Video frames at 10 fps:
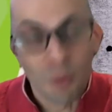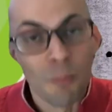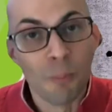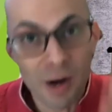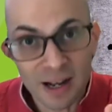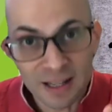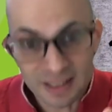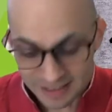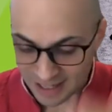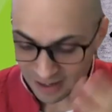but
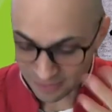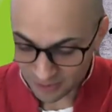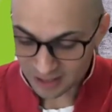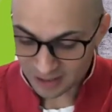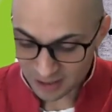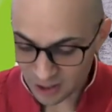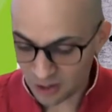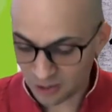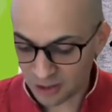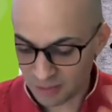I finally
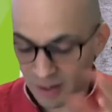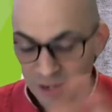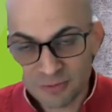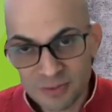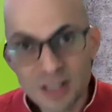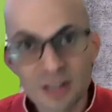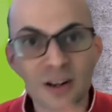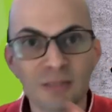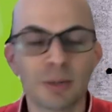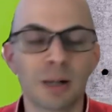conquered my fear
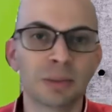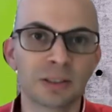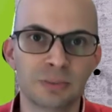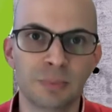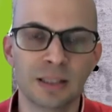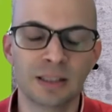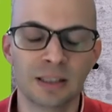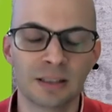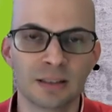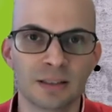of public speaking.
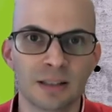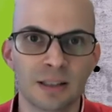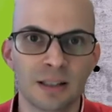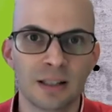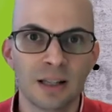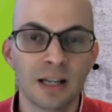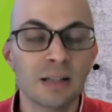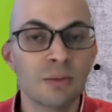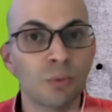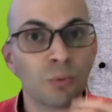
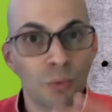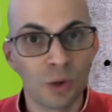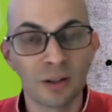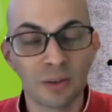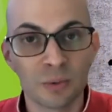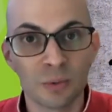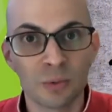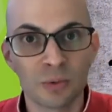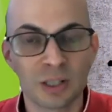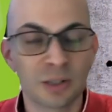Well,
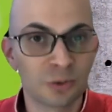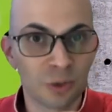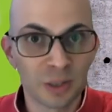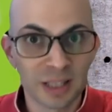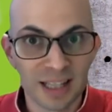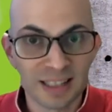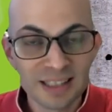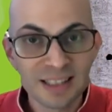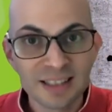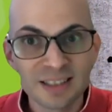the controlling
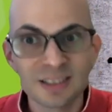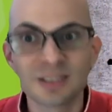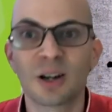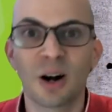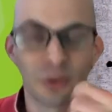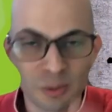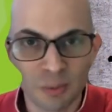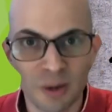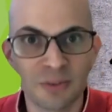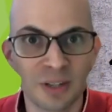idea, conquering my
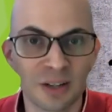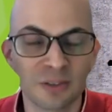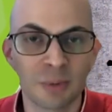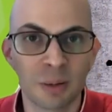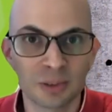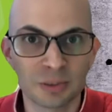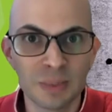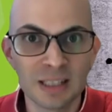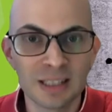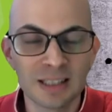fear of public
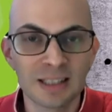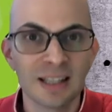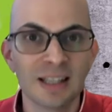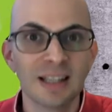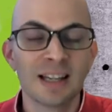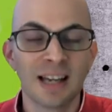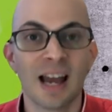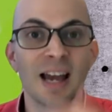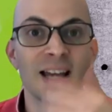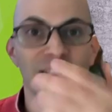speaking,
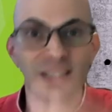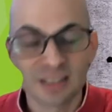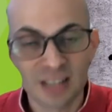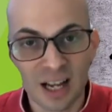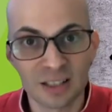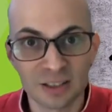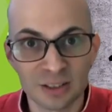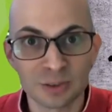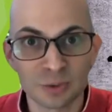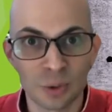and telling the
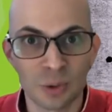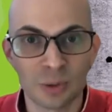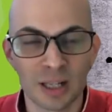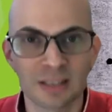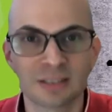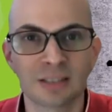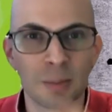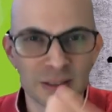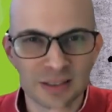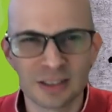story, right? This topic
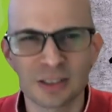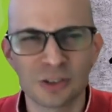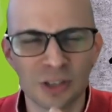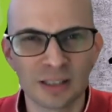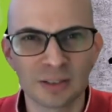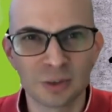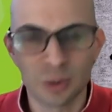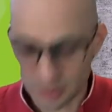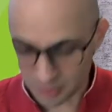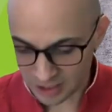sentence, sharing the story.
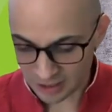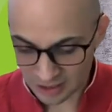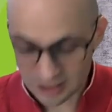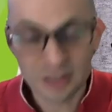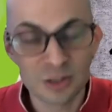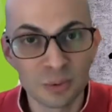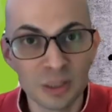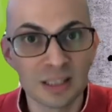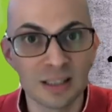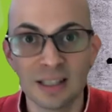And we can continue reading,